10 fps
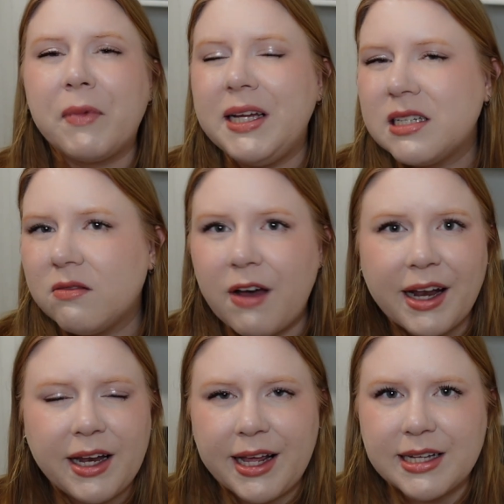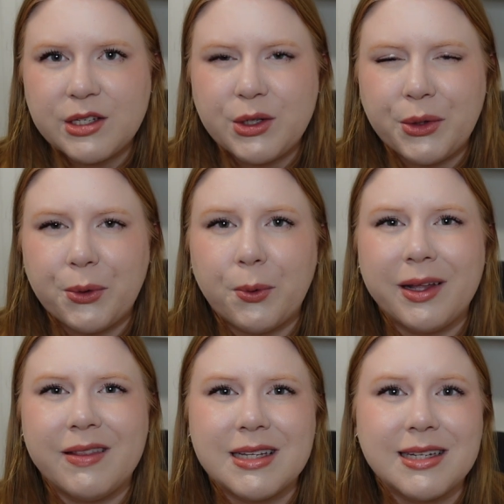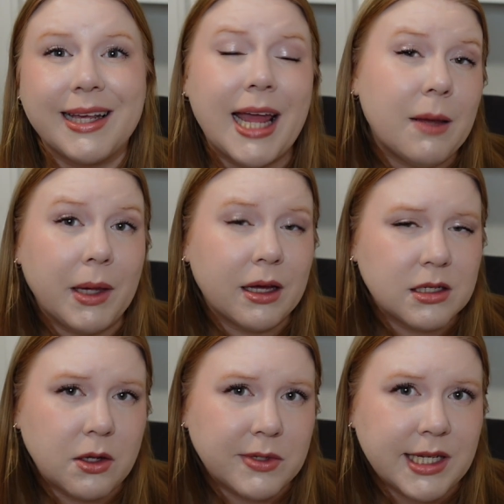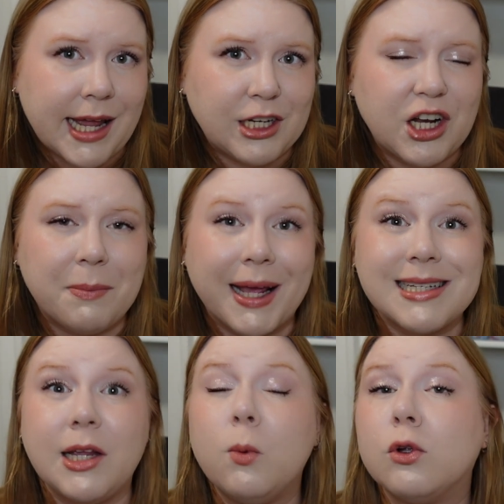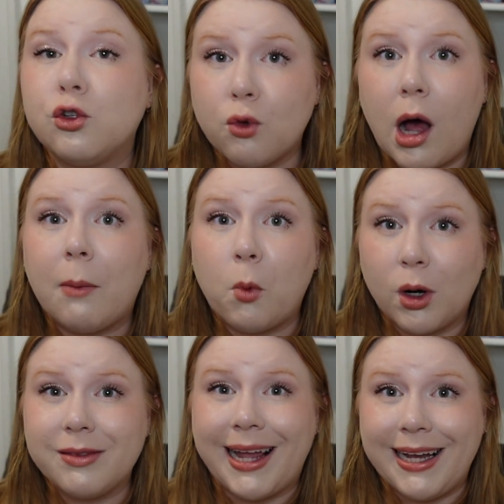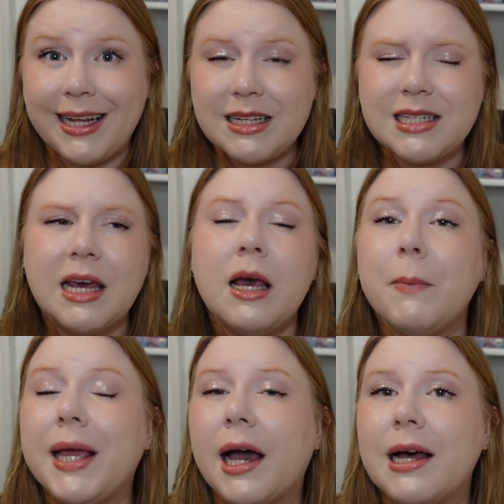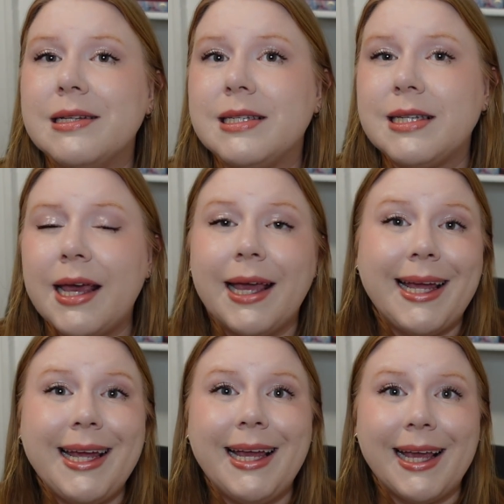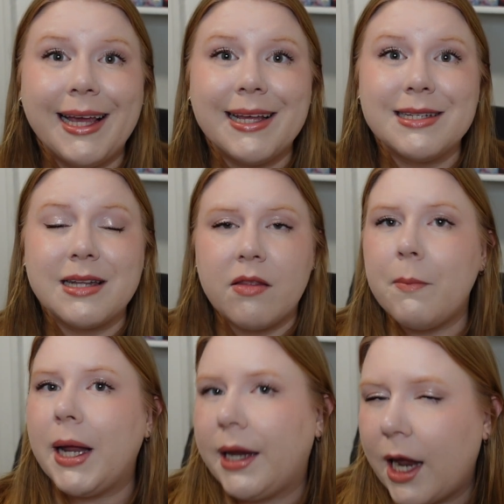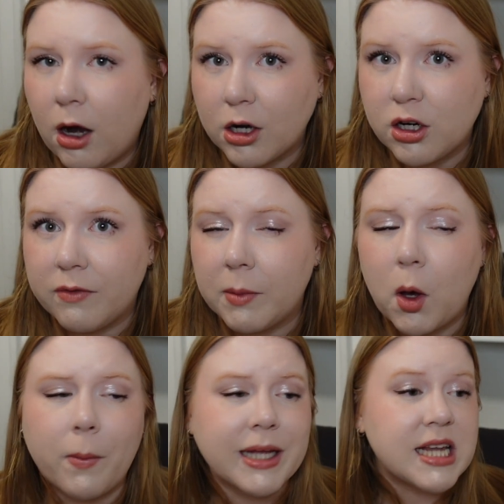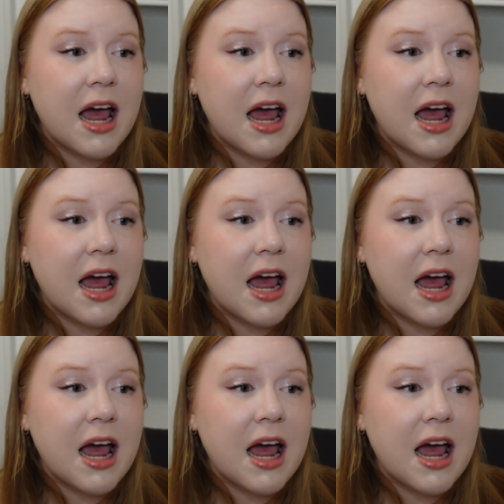he's invited into this gaming association because he will draw more ladies because he is the main character of the moment.